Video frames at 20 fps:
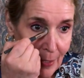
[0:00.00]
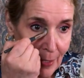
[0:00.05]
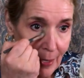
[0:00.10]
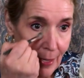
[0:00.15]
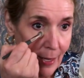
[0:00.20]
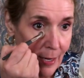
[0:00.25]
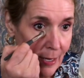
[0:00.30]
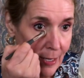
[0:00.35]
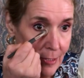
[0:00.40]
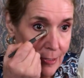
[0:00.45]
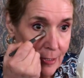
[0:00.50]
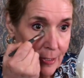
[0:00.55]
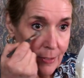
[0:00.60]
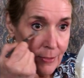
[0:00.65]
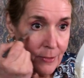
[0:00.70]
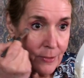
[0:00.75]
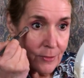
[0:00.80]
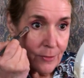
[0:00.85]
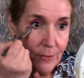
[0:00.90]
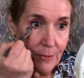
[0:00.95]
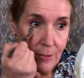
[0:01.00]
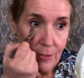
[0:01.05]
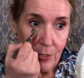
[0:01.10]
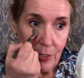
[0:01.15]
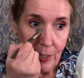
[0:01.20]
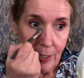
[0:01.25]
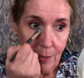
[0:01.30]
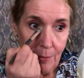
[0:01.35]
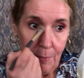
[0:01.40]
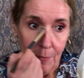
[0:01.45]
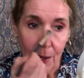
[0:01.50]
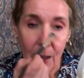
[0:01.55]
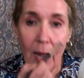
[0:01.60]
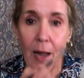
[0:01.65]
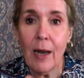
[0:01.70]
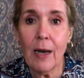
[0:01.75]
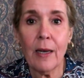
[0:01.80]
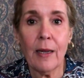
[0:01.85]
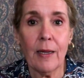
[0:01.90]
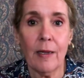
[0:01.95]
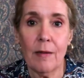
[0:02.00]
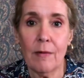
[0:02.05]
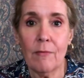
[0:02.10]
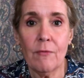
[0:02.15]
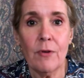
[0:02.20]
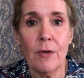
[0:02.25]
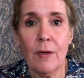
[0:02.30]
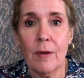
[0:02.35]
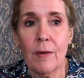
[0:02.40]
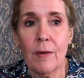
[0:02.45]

and I said Jim, I lived